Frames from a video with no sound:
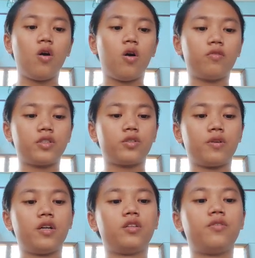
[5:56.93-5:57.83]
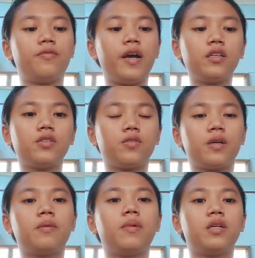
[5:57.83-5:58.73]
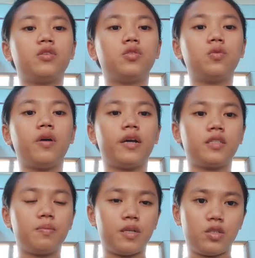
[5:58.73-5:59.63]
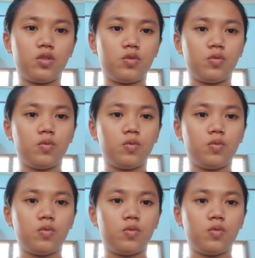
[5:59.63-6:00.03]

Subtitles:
over square root of x squared minus 2x plus 2.